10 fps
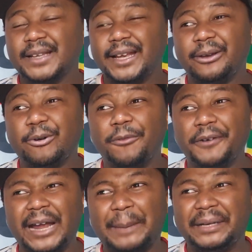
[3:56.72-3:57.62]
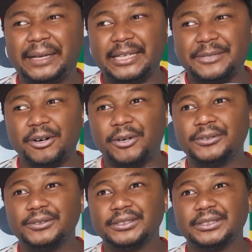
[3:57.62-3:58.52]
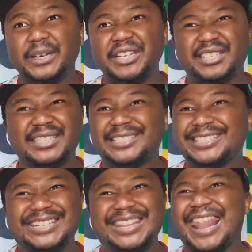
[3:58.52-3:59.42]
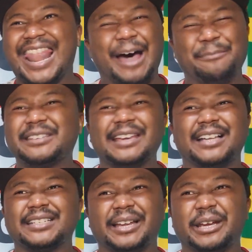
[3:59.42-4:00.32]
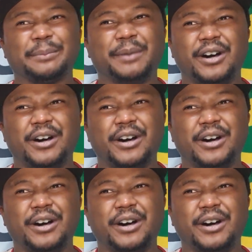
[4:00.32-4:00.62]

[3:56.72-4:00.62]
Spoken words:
And the goal for Napoli as well, where he just slapped it outside of the